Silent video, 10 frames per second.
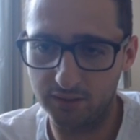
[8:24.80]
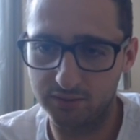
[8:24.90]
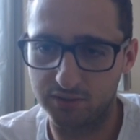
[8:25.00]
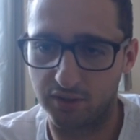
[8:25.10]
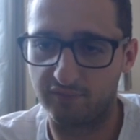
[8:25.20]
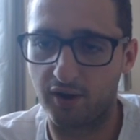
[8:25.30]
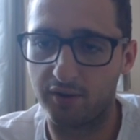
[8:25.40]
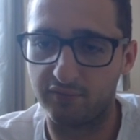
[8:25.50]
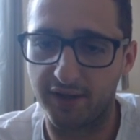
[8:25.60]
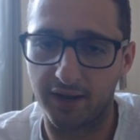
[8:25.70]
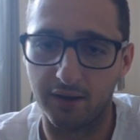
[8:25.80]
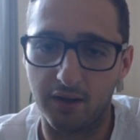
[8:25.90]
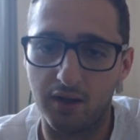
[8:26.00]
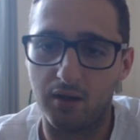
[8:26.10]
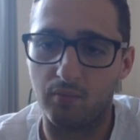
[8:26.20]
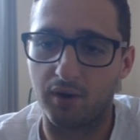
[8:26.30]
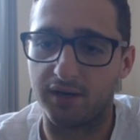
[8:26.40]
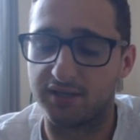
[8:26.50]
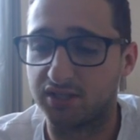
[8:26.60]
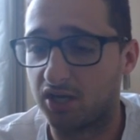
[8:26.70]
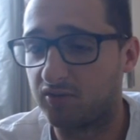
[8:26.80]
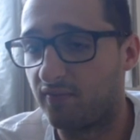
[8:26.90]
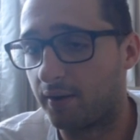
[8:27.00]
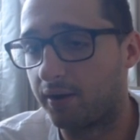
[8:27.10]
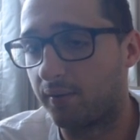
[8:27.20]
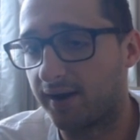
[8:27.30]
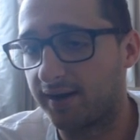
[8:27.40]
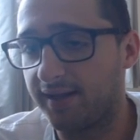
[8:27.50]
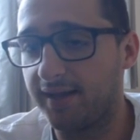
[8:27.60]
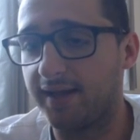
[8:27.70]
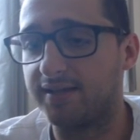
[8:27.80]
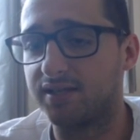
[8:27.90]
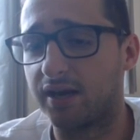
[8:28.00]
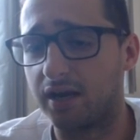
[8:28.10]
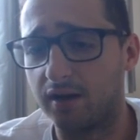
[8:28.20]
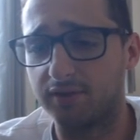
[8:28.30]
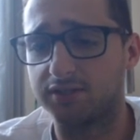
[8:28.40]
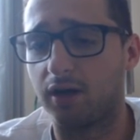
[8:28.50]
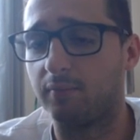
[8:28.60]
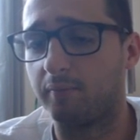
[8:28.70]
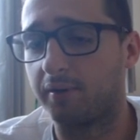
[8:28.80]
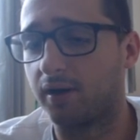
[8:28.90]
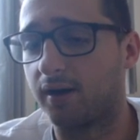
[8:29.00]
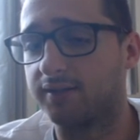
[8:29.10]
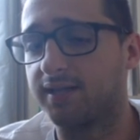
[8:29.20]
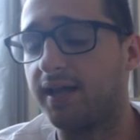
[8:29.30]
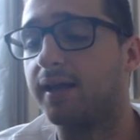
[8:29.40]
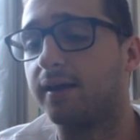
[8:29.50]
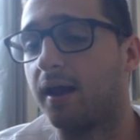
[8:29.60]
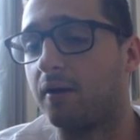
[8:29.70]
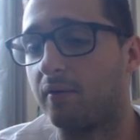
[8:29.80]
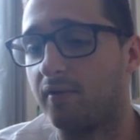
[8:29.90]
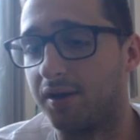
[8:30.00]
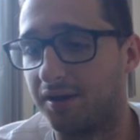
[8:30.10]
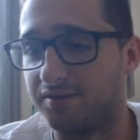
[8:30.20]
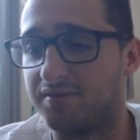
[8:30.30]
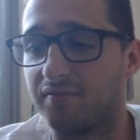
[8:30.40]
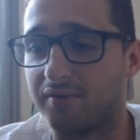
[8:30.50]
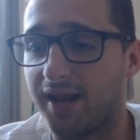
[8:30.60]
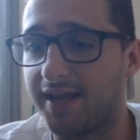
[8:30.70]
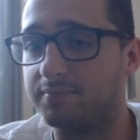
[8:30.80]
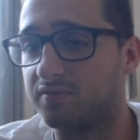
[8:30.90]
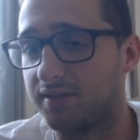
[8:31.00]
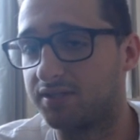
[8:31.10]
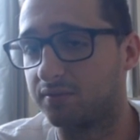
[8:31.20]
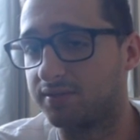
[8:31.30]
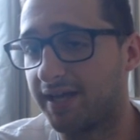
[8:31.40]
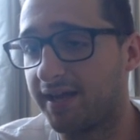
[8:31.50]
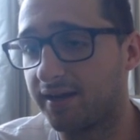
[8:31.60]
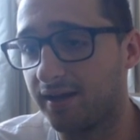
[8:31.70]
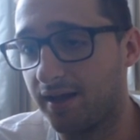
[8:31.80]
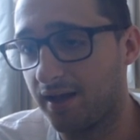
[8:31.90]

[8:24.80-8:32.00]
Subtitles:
So the final thing we're going to discuss very quickly is another type of banana take. Now, I've heard loads of different names for this sort of take.